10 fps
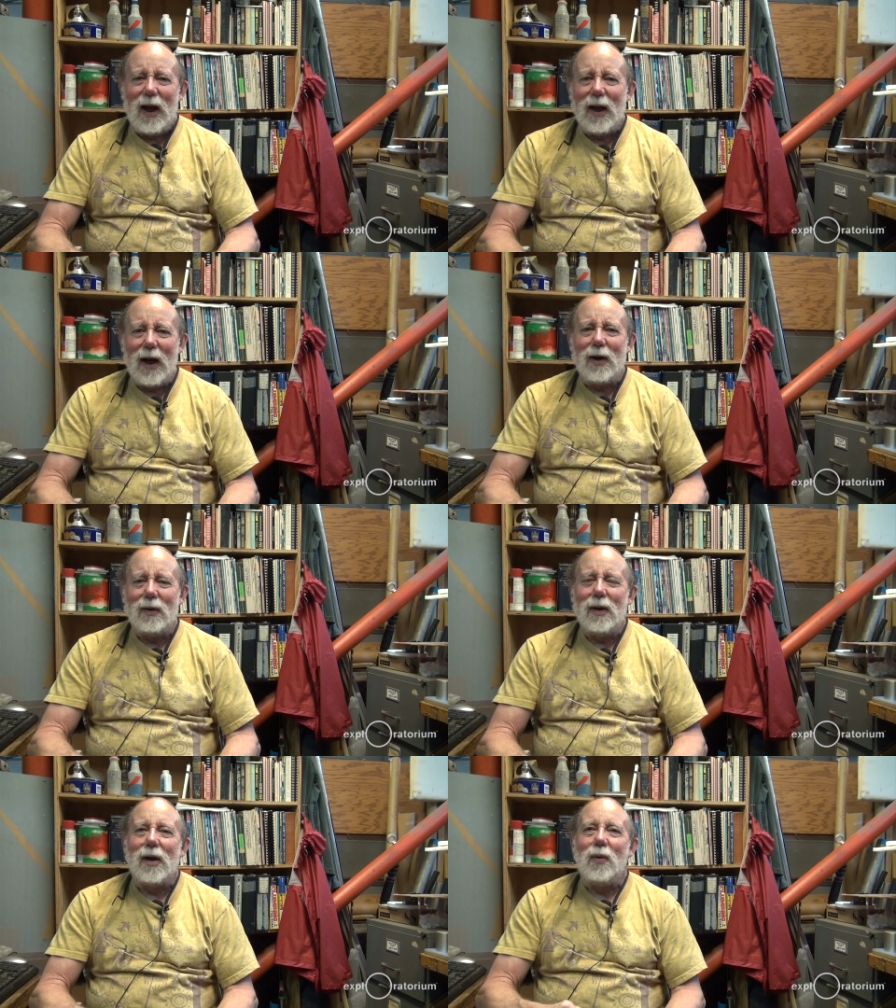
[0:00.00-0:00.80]
And I
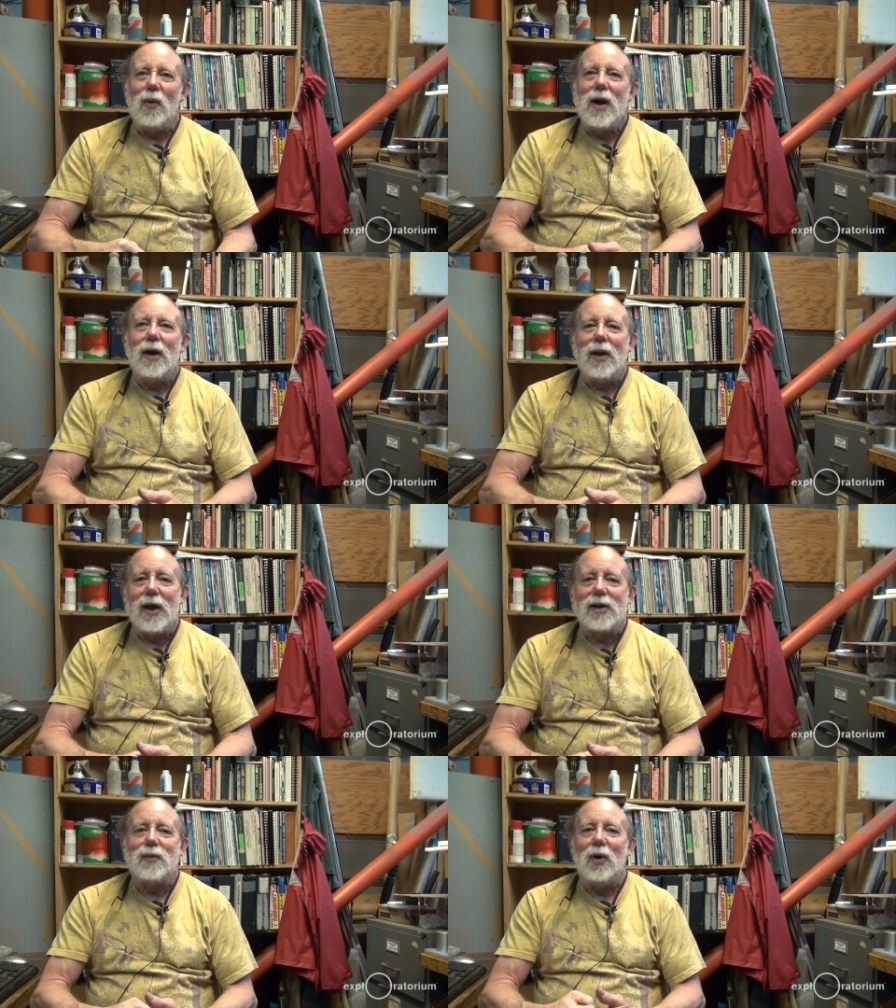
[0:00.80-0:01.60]
go, look, we are the
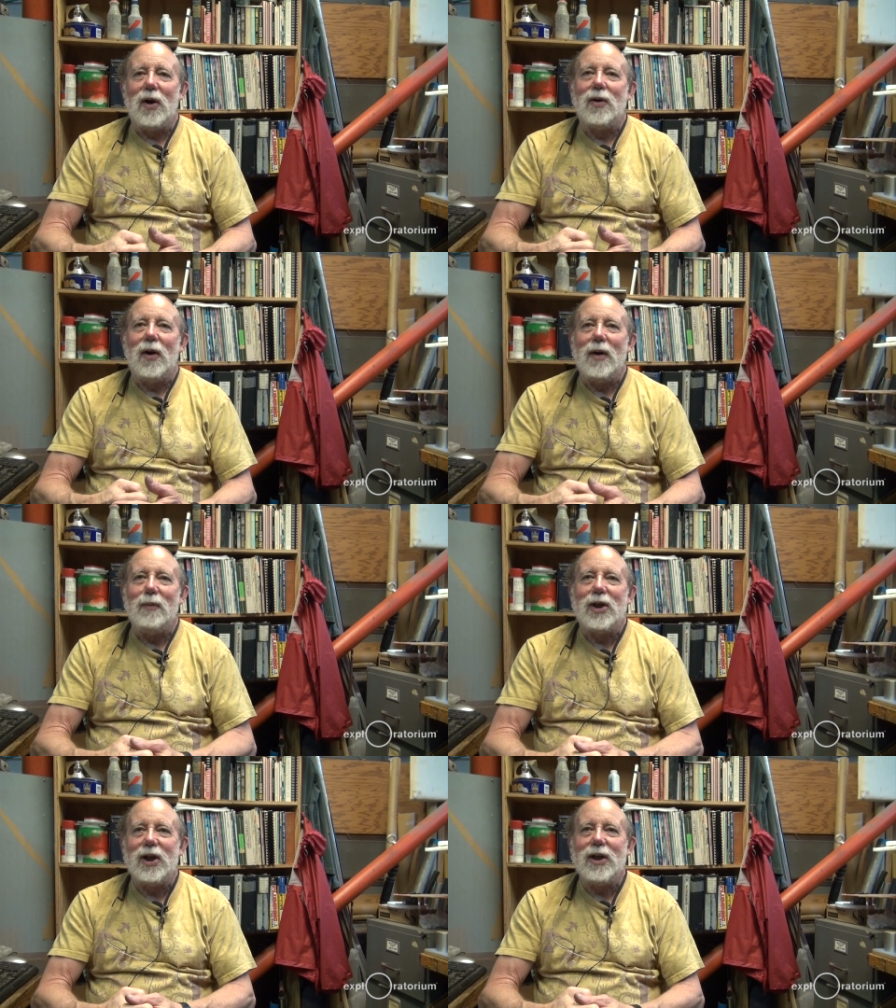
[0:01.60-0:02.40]

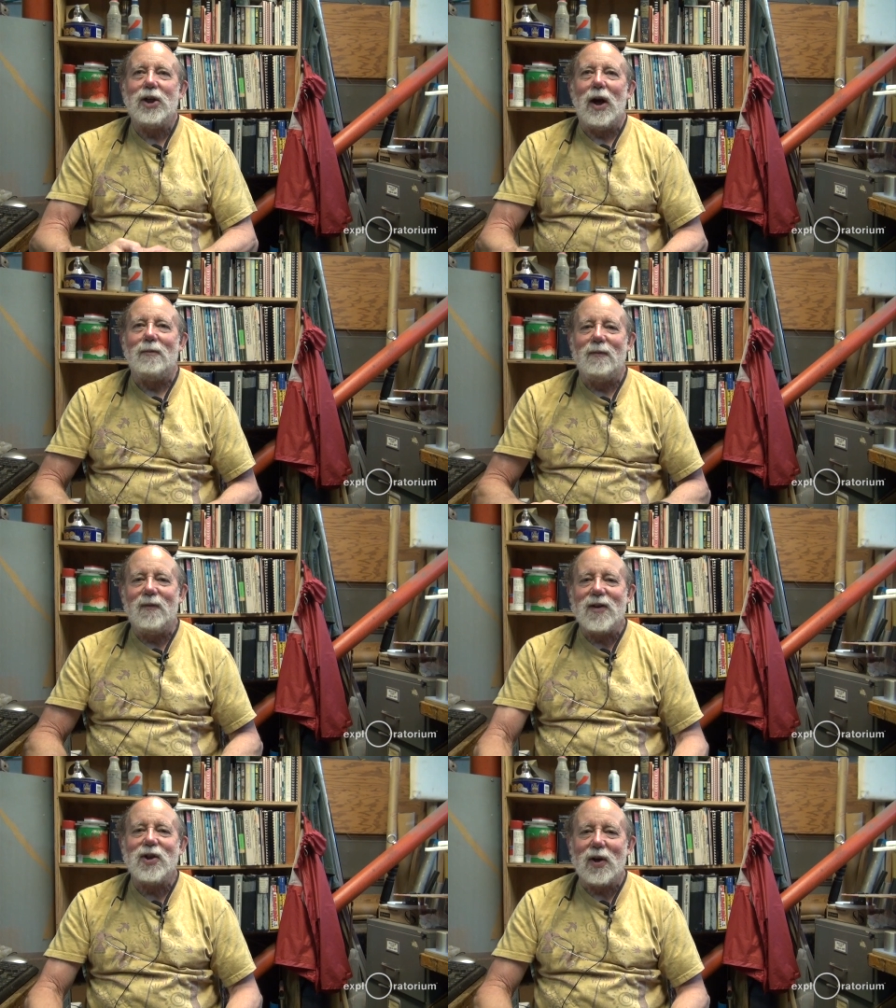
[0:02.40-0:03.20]
Exploratorium Machine Shop.
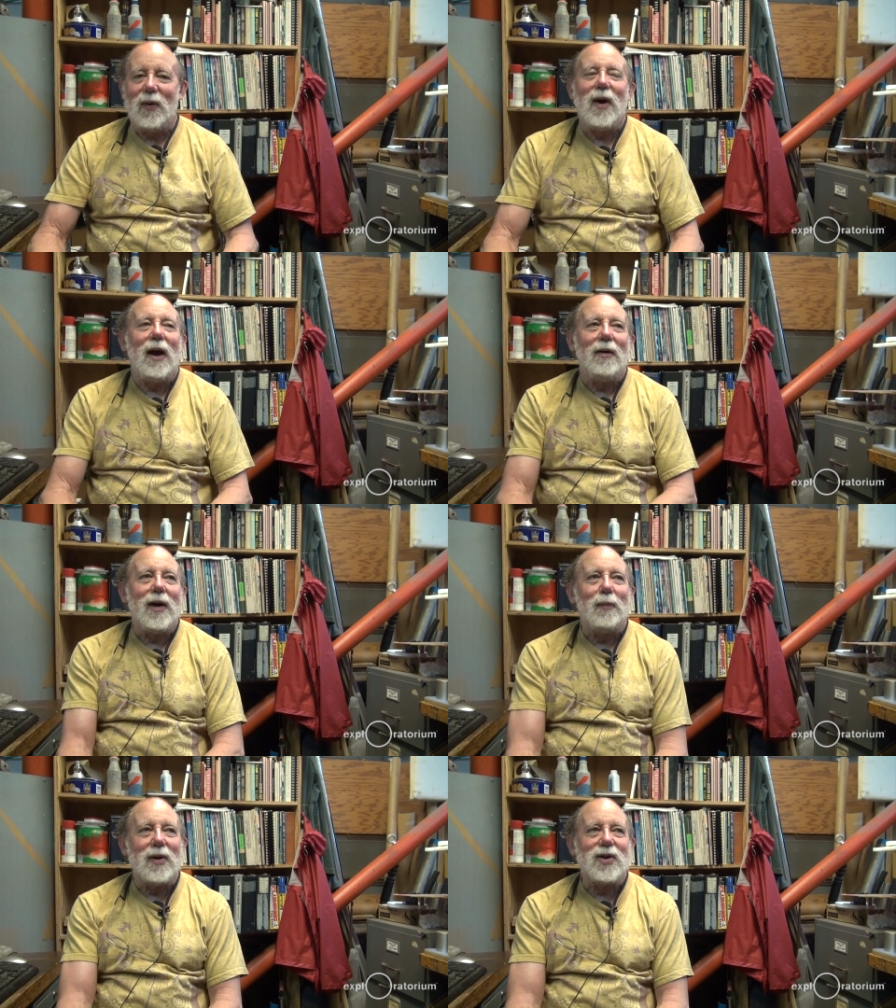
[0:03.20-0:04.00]
Physical
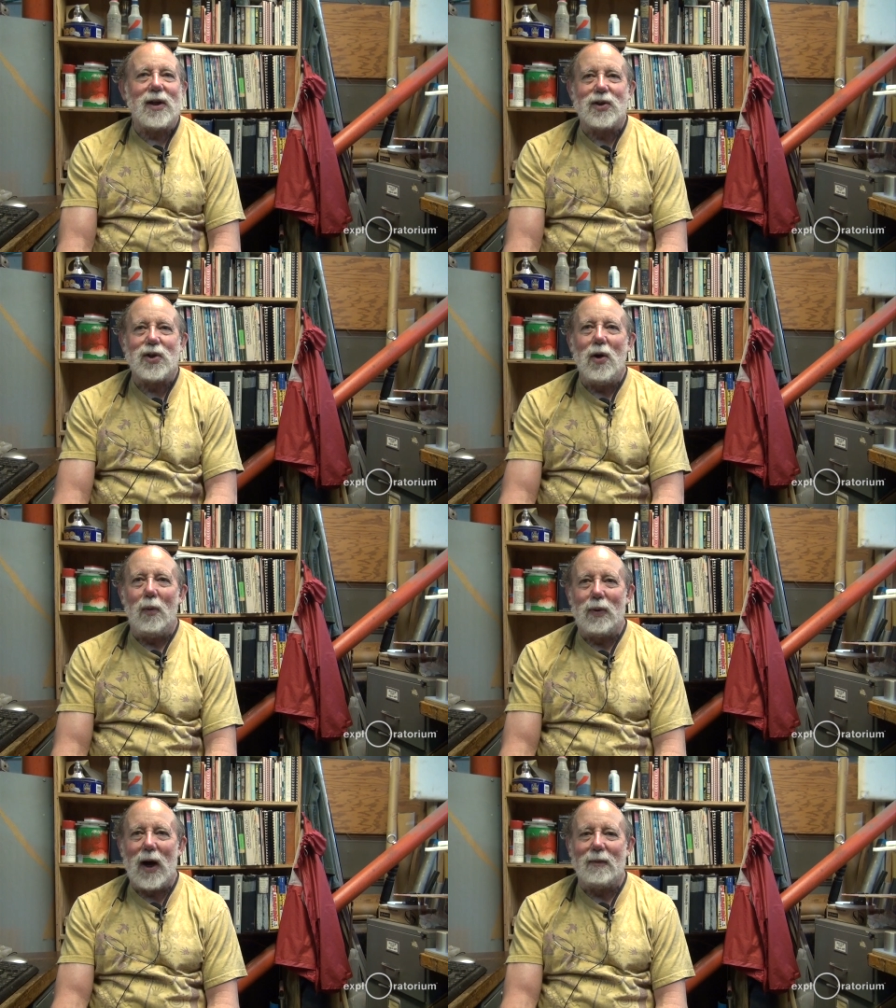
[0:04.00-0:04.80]
reality presents
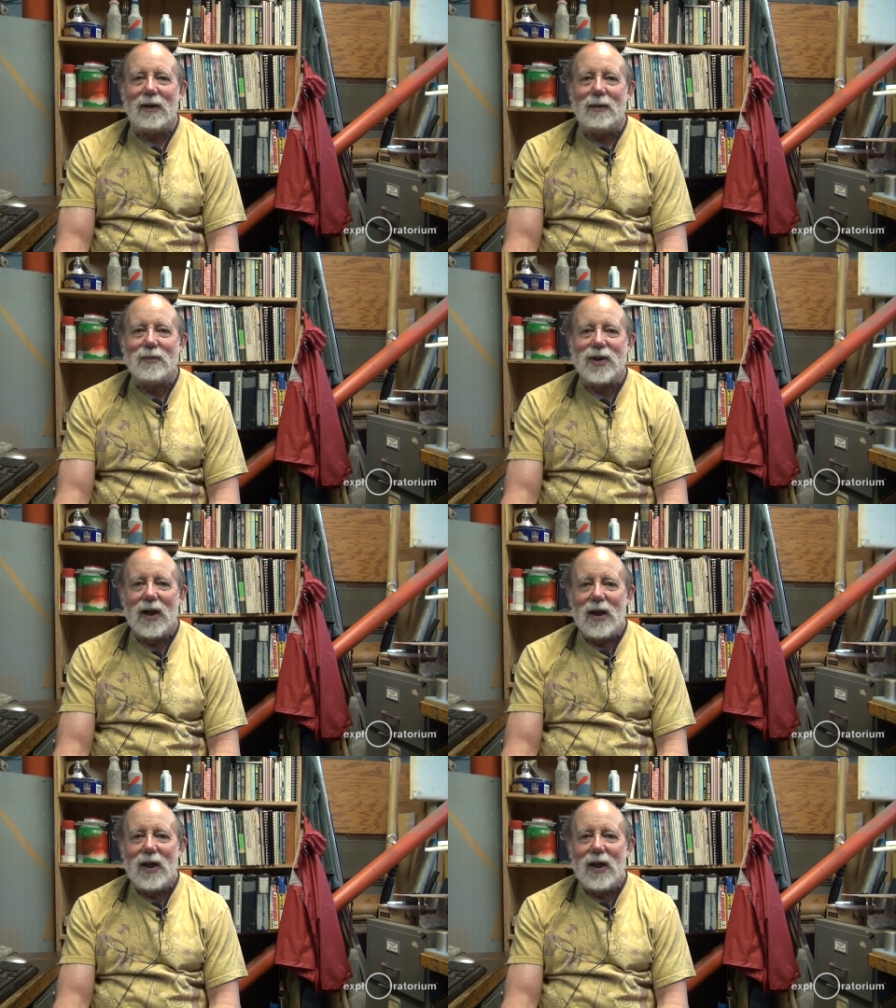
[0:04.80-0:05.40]
no problems.